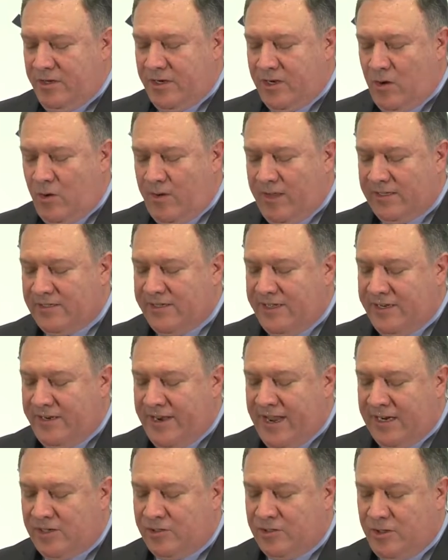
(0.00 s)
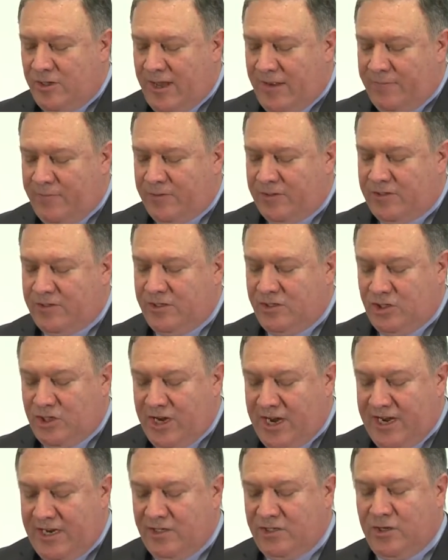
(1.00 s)
to coalesce international efforts to
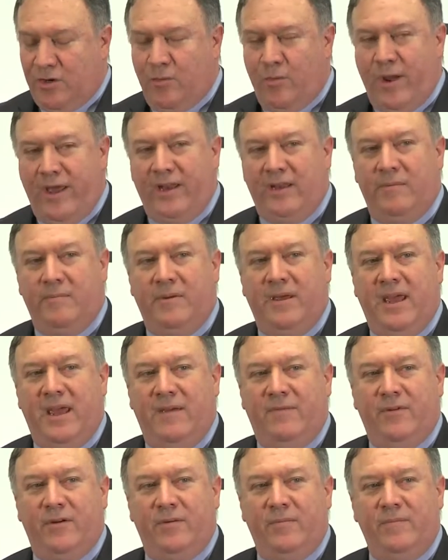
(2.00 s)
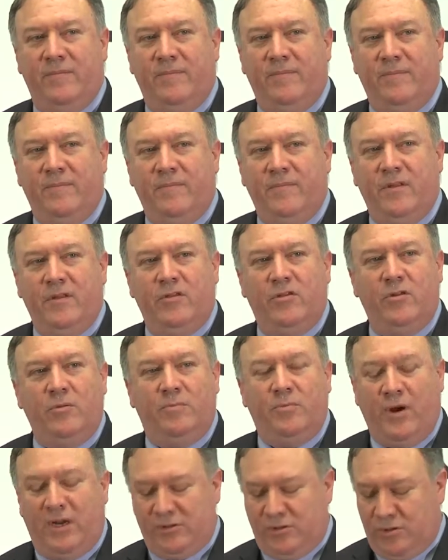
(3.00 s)
change Iranian behavior through
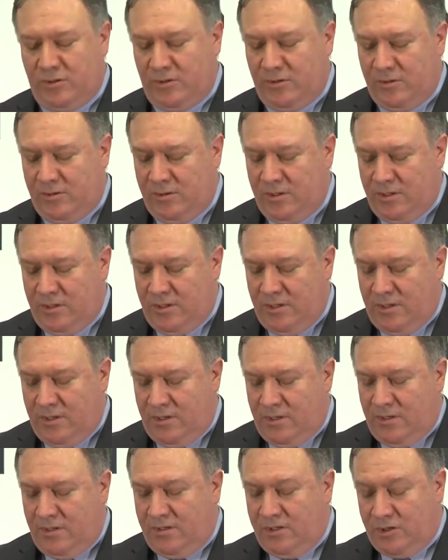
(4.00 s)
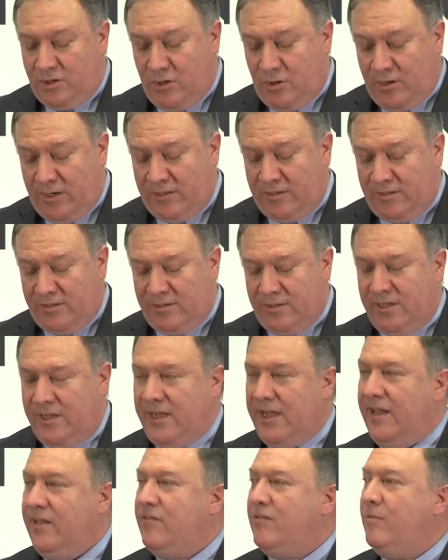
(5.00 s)
pressure, deterrence,
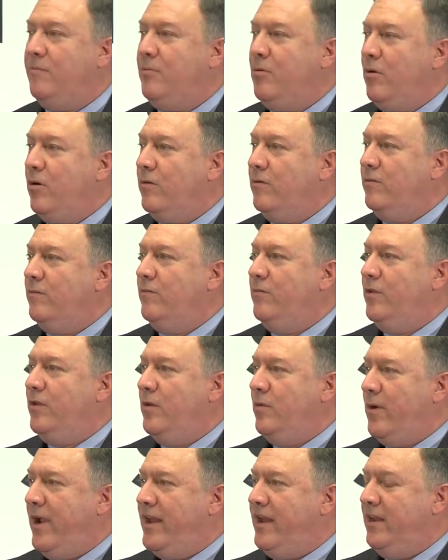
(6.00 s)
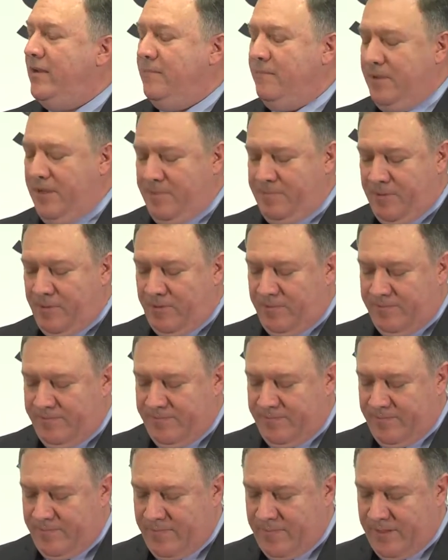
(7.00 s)
and support for the Iranian people.
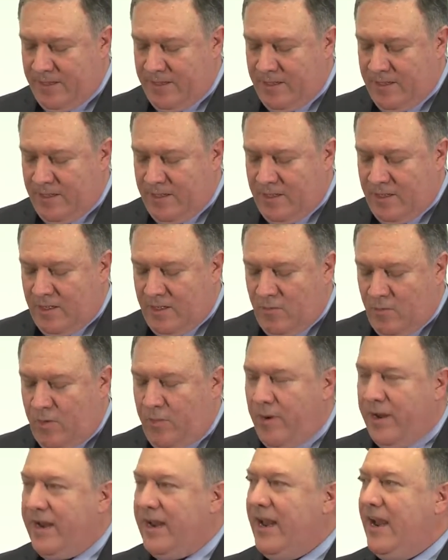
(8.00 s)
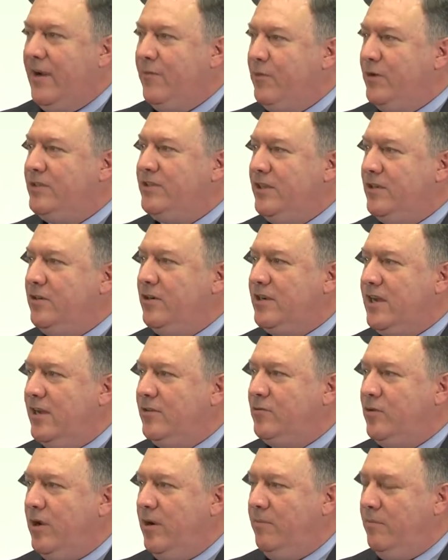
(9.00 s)
We want every single
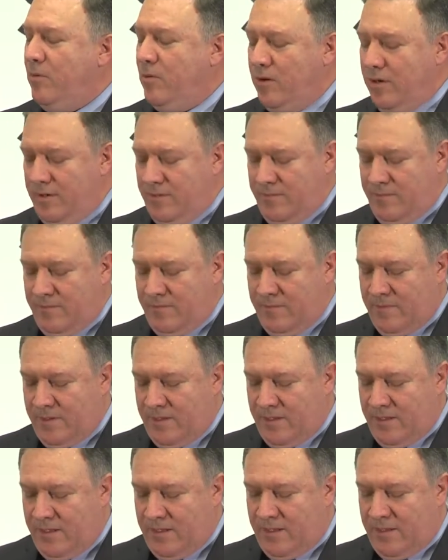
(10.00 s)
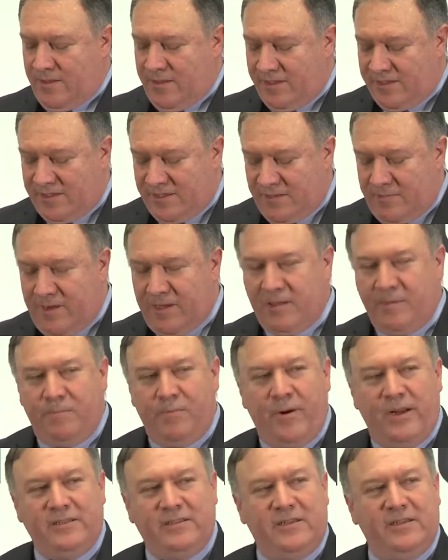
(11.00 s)
country on board. This is among the
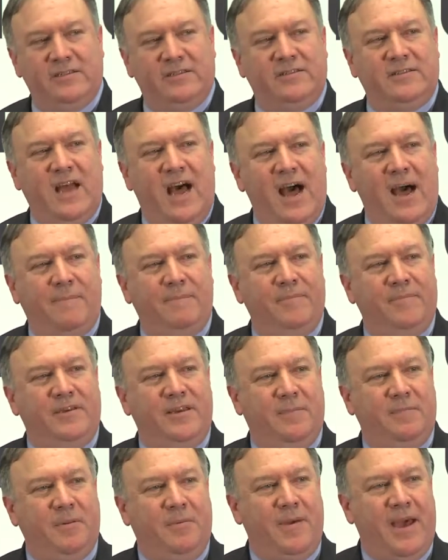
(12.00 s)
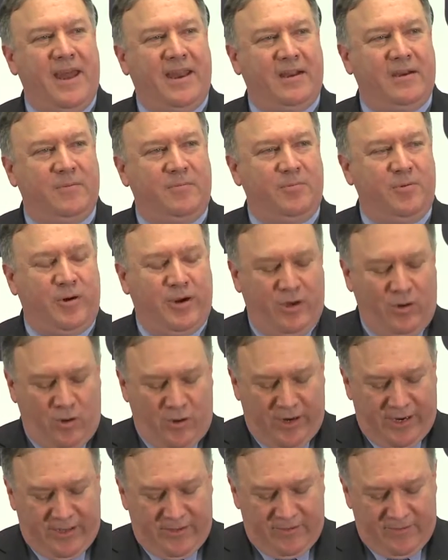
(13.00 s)
President's top diplomatic
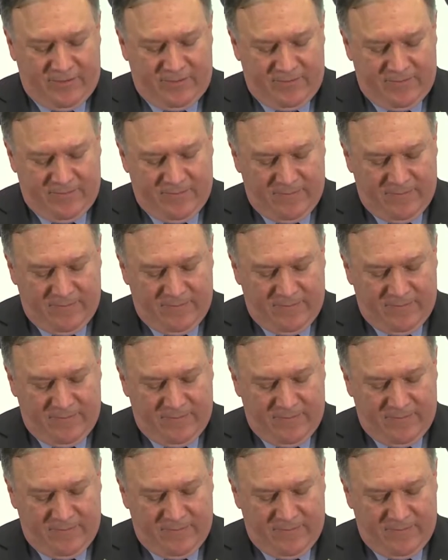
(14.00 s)
priorities.